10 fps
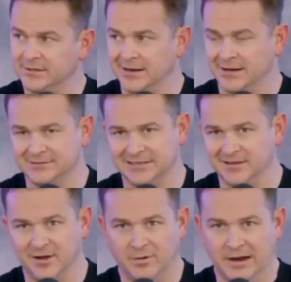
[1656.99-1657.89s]
And I was like,
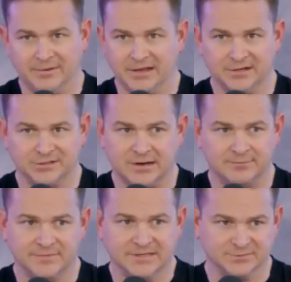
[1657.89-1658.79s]
no way I'm getting a job.
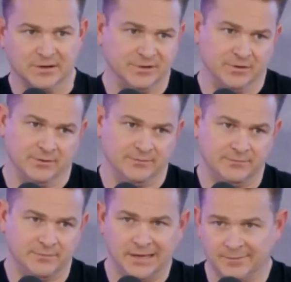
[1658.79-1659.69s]
This is what I'm doing.
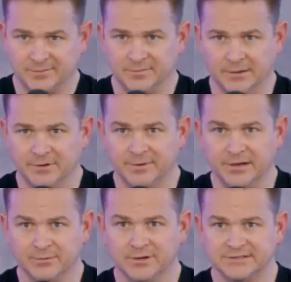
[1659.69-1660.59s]
I'm going to be
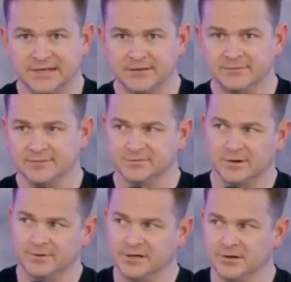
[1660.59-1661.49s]
in real estate. This is what I'm
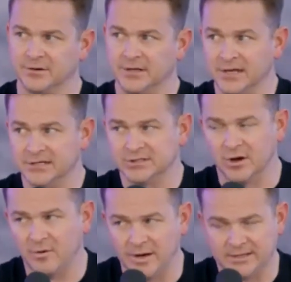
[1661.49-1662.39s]
going to do. So
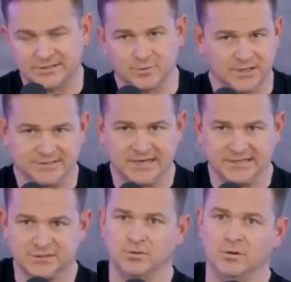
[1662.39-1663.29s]
I went to real estate
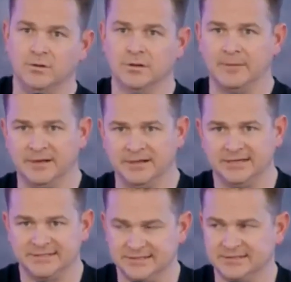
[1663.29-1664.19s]
school, got my
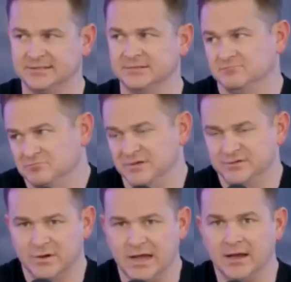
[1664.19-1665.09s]
license. That was
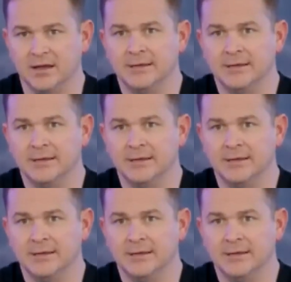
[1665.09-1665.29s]
okay.